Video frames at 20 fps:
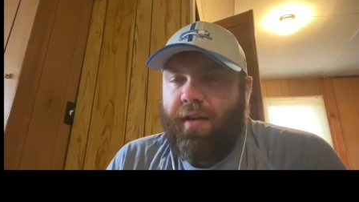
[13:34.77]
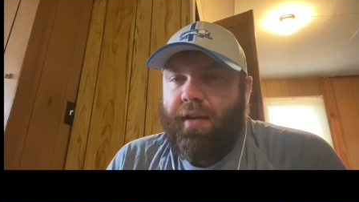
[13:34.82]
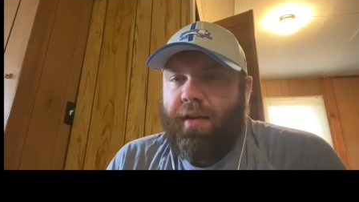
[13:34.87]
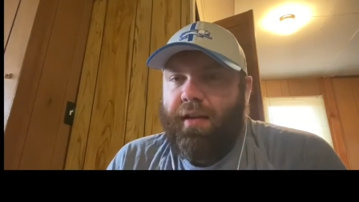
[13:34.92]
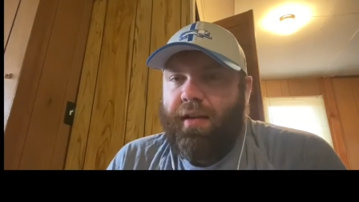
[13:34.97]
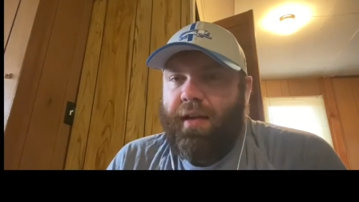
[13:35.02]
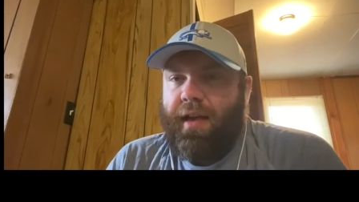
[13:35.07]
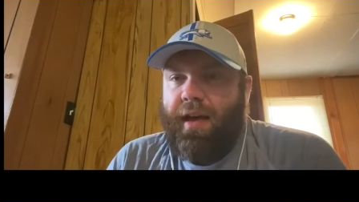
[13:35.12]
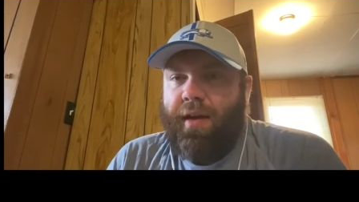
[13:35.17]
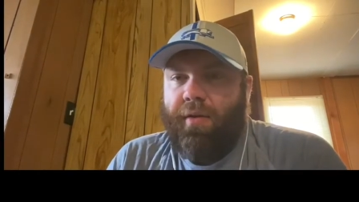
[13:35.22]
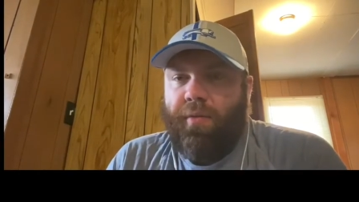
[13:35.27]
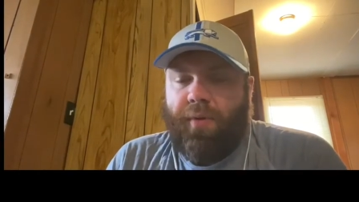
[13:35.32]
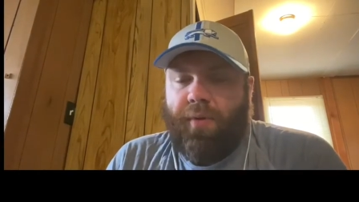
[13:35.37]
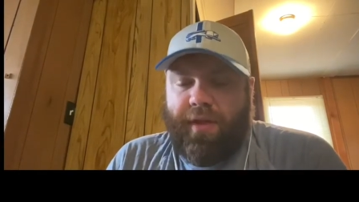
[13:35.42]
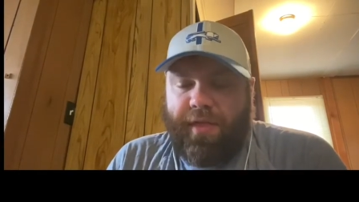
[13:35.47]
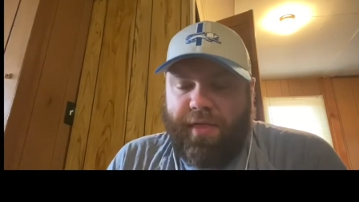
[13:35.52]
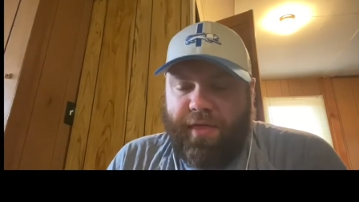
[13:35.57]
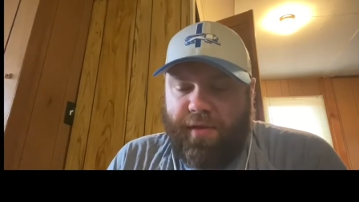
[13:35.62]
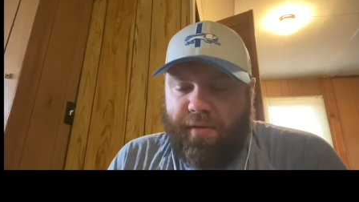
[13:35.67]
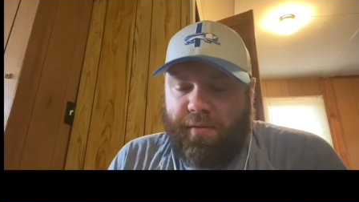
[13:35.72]
And
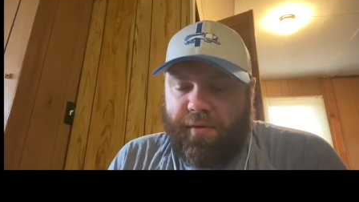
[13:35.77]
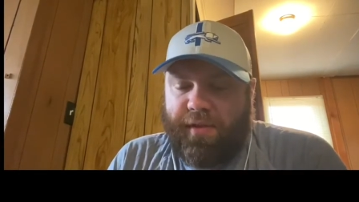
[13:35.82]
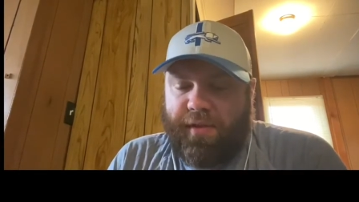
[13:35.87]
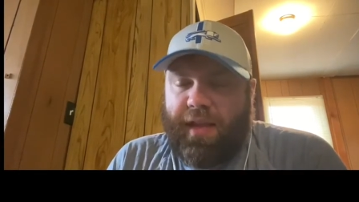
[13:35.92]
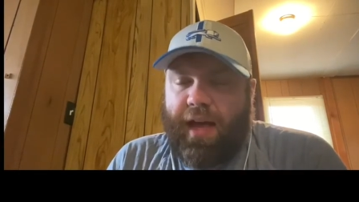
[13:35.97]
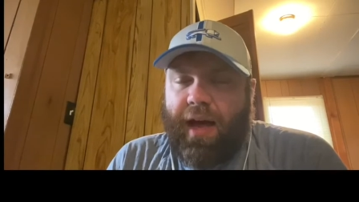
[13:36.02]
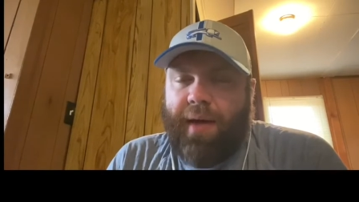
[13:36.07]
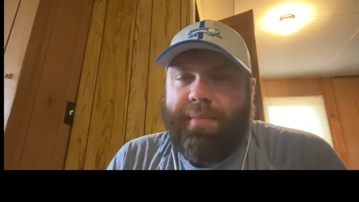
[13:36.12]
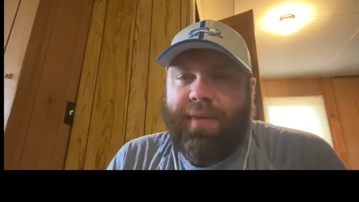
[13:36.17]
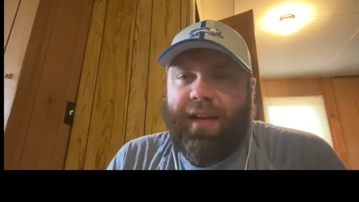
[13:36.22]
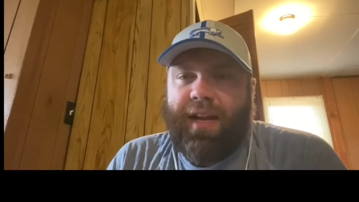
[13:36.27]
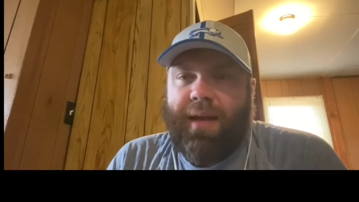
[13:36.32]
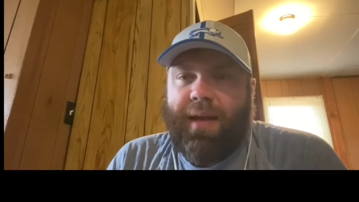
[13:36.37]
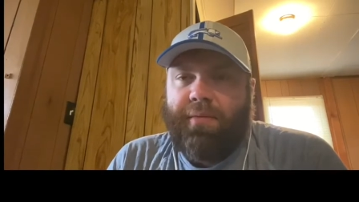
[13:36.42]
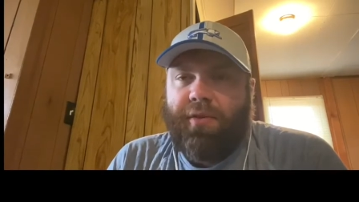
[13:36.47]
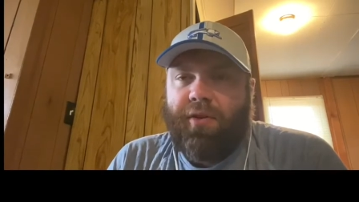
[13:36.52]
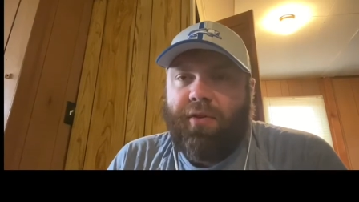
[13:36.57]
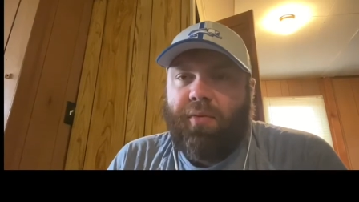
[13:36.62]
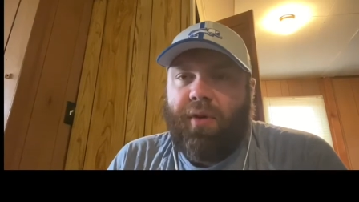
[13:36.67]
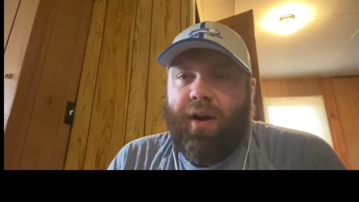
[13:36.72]
with not being
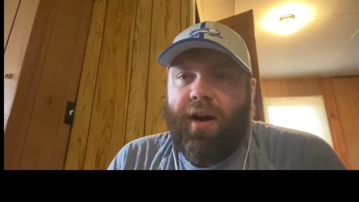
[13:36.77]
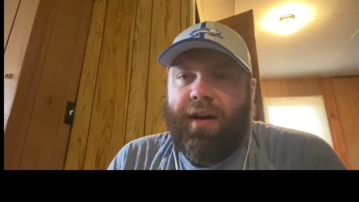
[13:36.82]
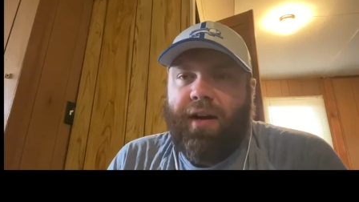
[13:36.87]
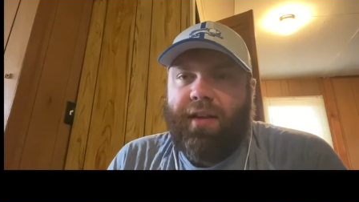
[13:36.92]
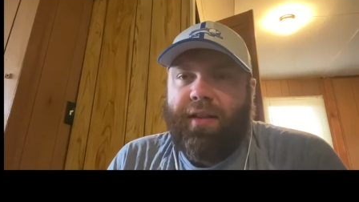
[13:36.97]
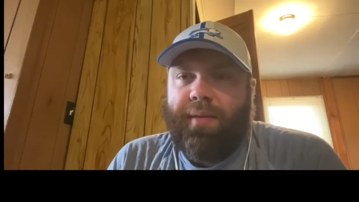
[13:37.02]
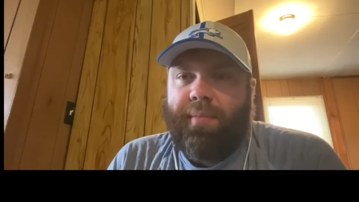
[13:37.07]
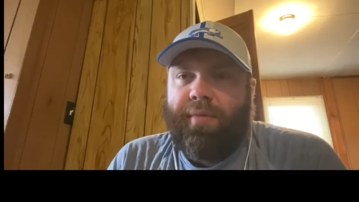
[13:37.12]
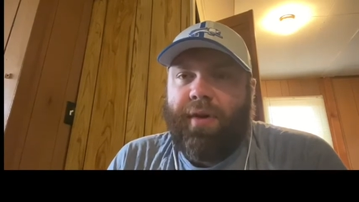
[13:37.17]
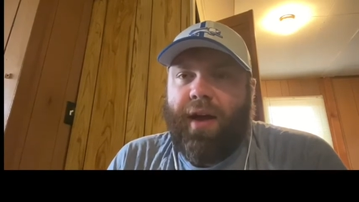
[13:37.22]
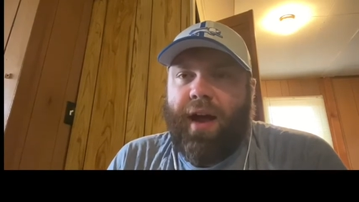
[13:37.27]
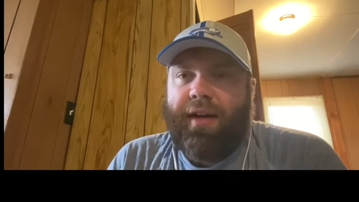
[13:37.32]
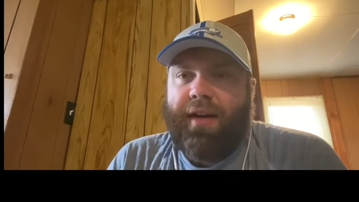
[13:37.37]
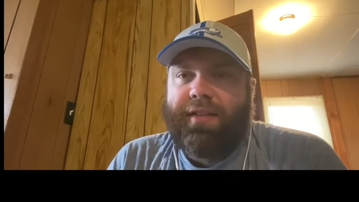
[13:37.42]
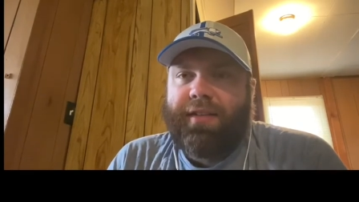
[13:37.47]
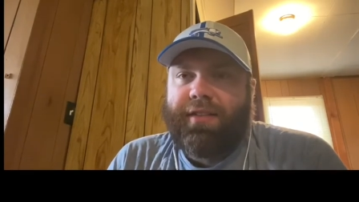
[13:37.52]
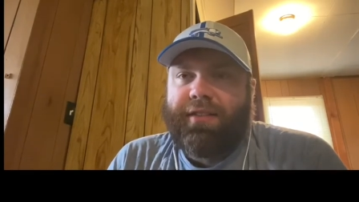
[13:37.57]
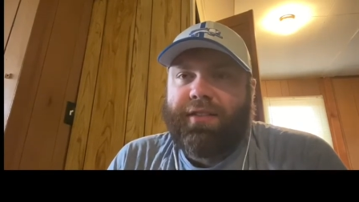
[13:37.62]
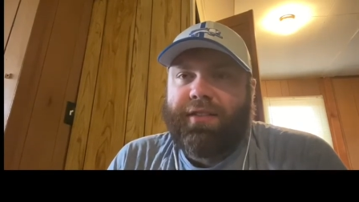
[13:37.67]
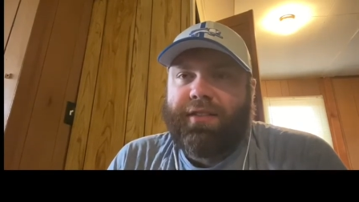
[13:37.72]
able to run any of the
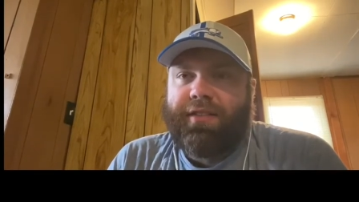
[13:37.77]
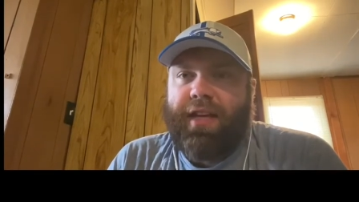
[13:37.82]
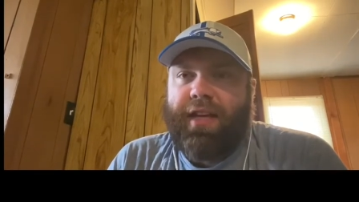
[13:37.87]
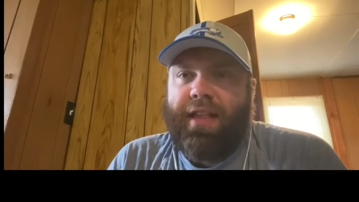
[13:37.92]
practices,